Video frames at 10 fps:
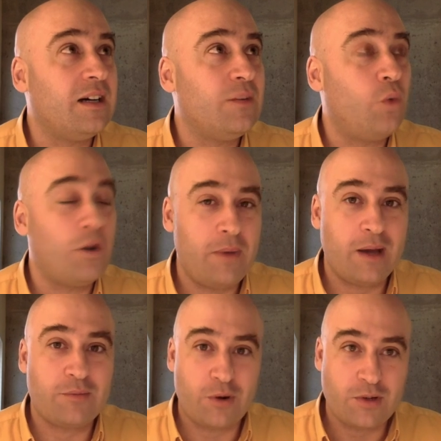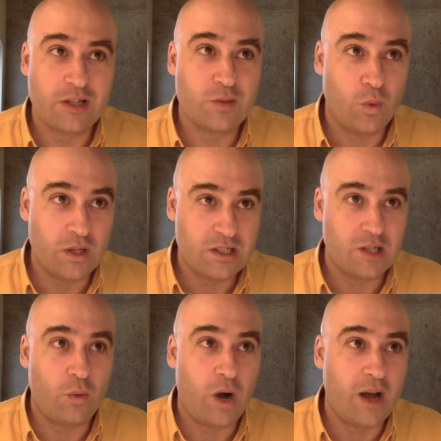one-man protests. Once in
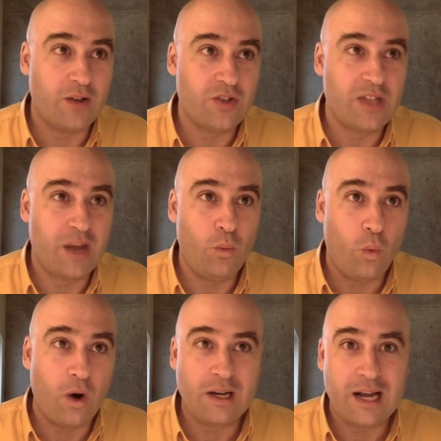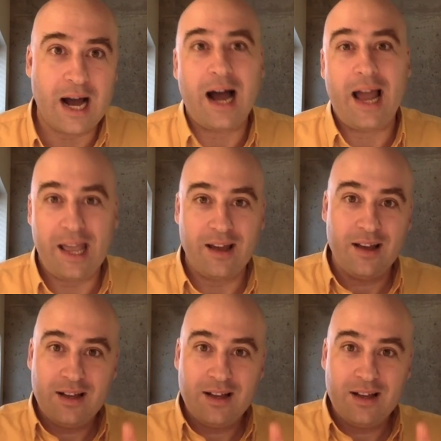a while you see that one guy